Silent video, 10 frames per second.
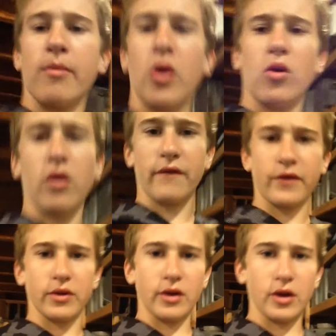mower,
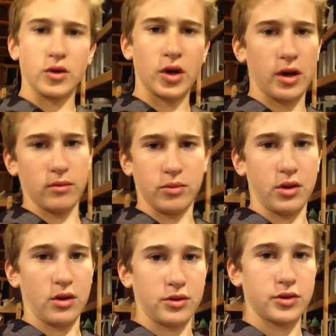for the drain
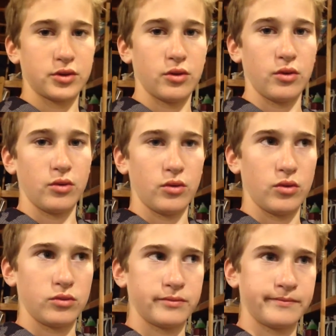plugs. So